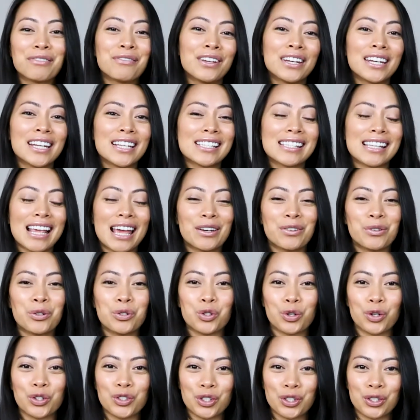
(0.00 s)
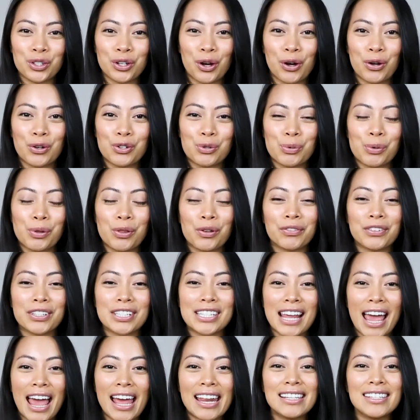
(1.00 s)
fitness and nutrition coach with over
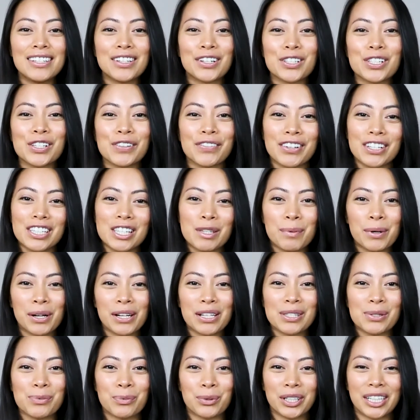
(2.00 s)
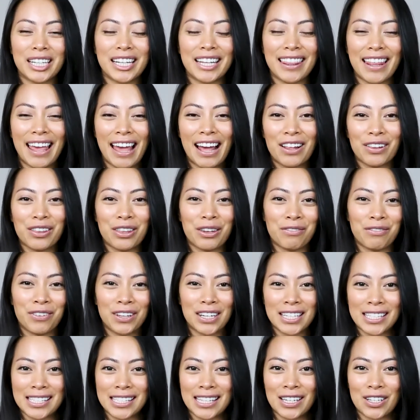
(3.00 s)
10 years of experience working in the health and
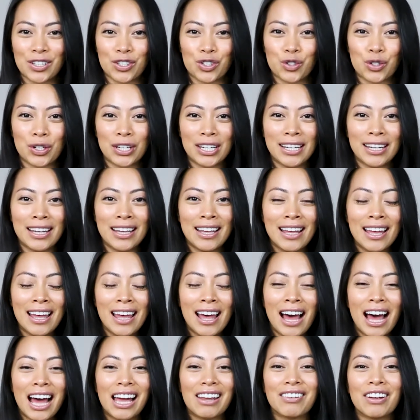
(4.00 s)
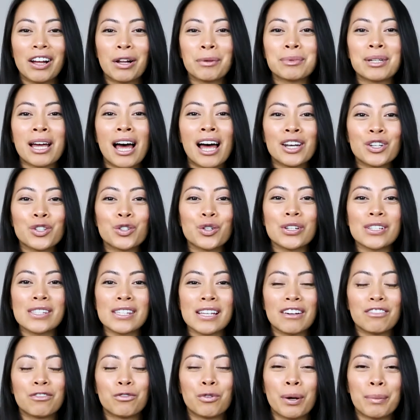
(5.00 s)
fitness industry. I've helped hundreds
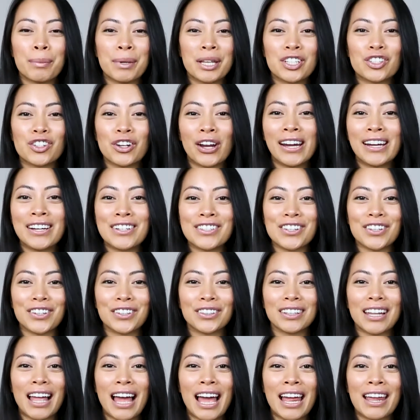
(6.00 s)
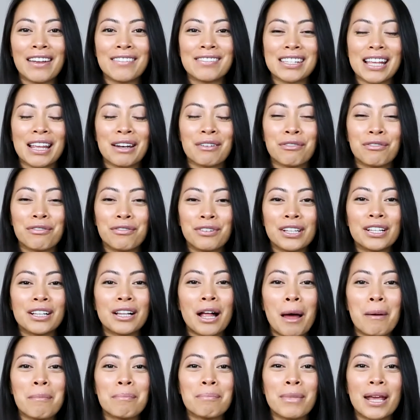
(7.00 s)
of women change their lives and
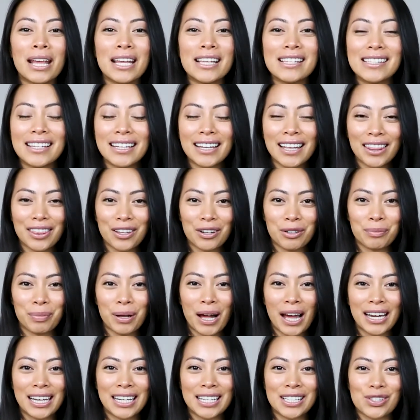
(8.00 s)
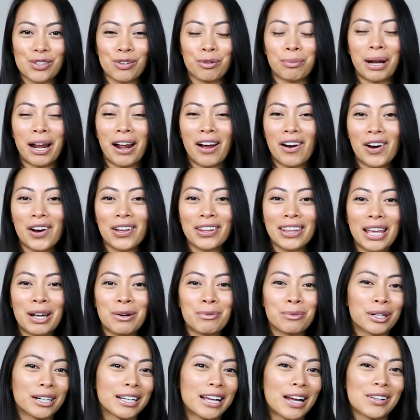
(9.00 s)
feel amazing in their bodies through my
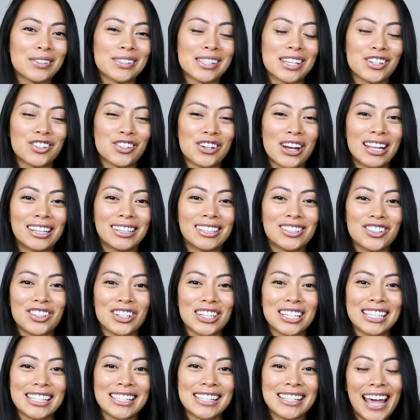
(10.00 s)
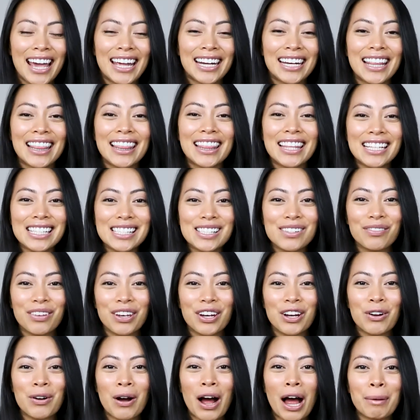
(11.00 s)
online workouts and challenges. And in this
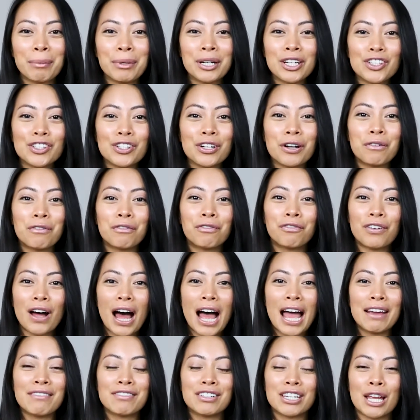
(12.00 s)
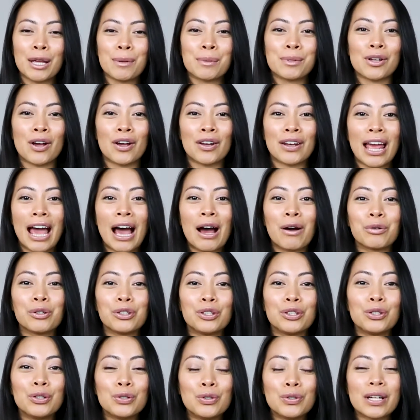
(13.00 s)
video, I'm gonna share 5 tips on how
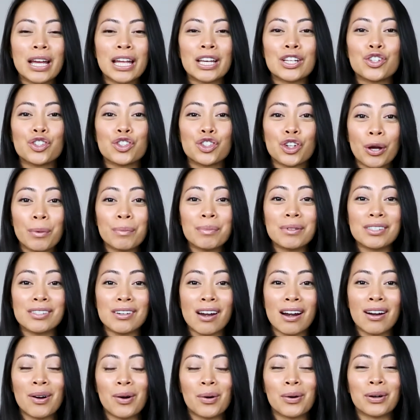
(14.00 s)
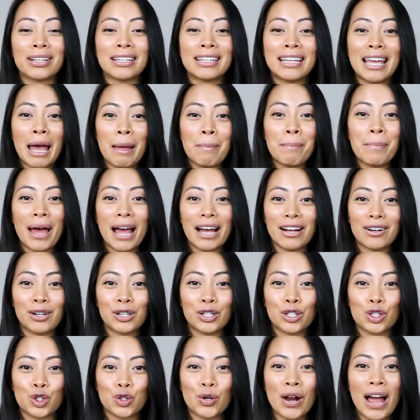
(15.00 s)
you can jumpstart or get back
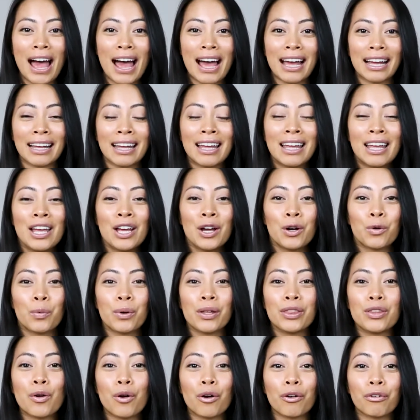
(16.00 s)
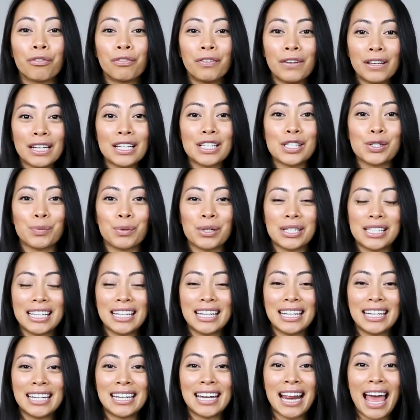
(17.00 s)
on track with your fitness
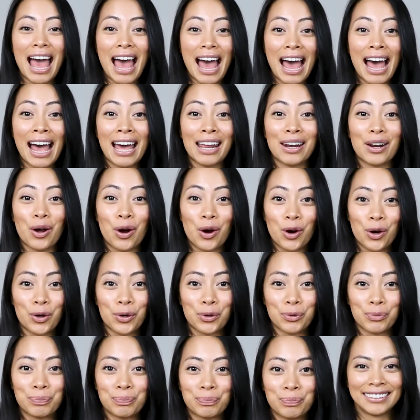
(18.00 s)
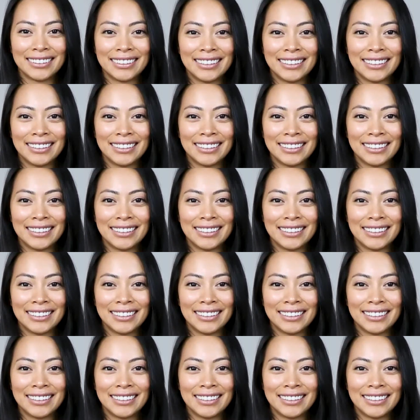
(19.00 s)
routine at home.